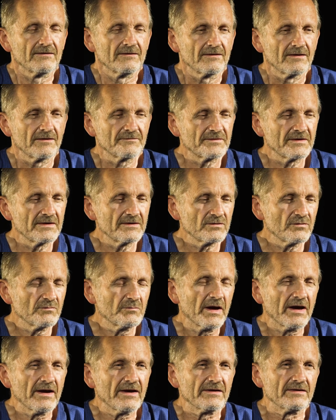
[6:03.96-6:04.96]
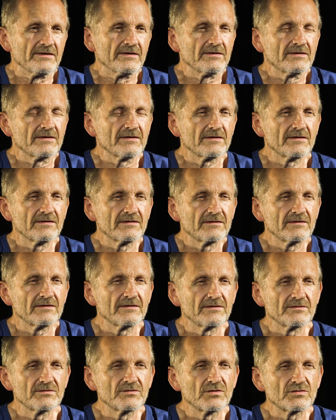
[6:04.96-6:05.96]
A friend of mine,
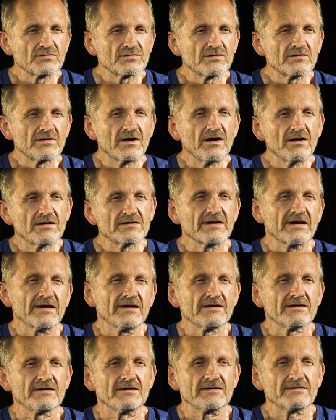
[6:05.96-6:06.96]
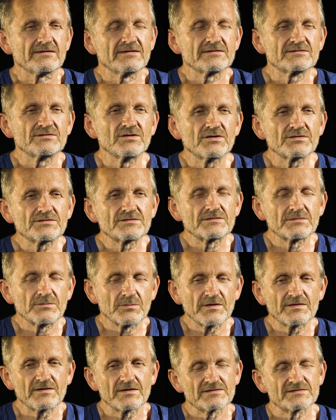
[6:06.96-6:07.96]
Dr. Carl Reichelt, he's not
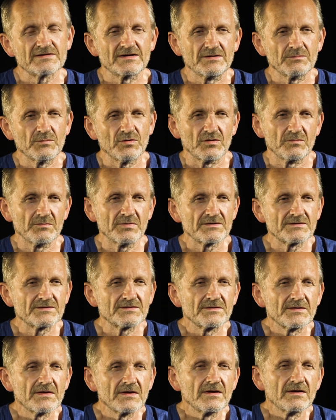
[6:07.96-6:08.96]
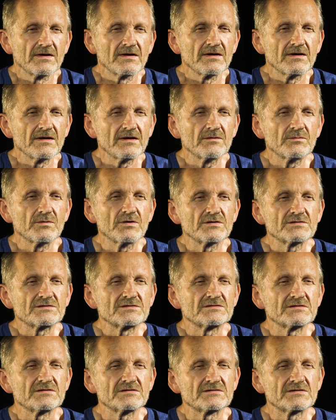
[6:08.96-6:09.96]
with us anymore, but he
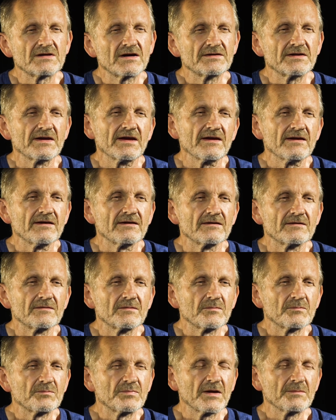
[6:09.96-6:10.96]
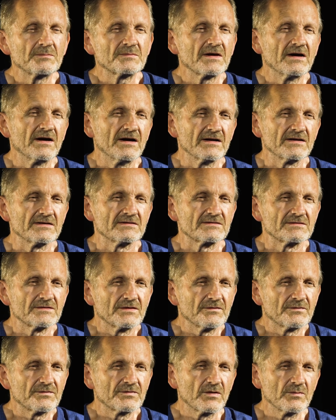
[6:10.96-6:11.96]
was studying peptides
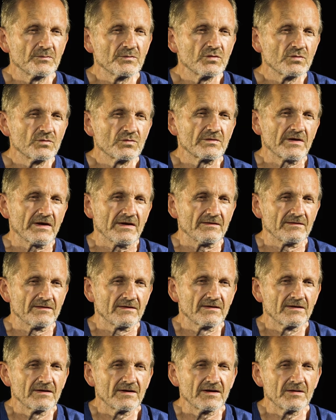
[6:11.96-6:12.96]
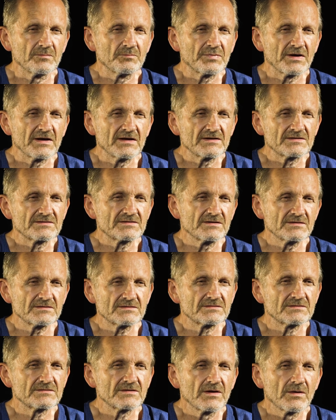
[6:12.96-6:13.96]
from urine in
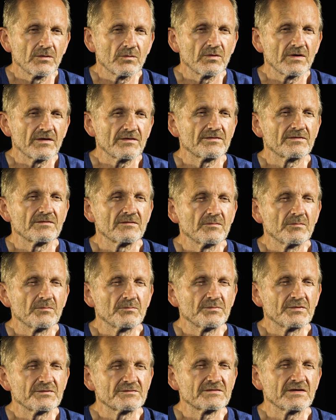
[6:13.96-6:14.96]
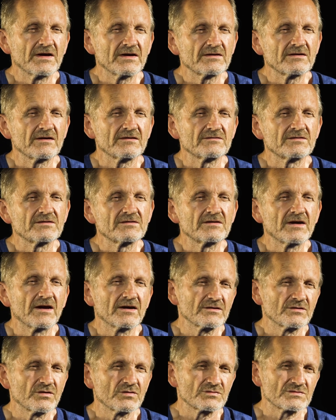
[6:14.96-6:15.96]
patients with psychiatric
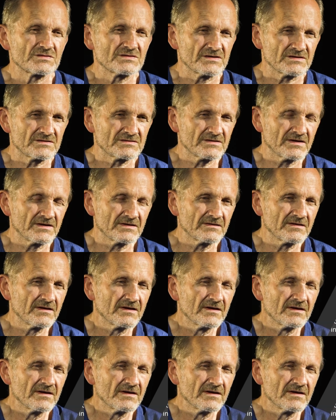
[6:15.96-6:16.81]
diagnosis, and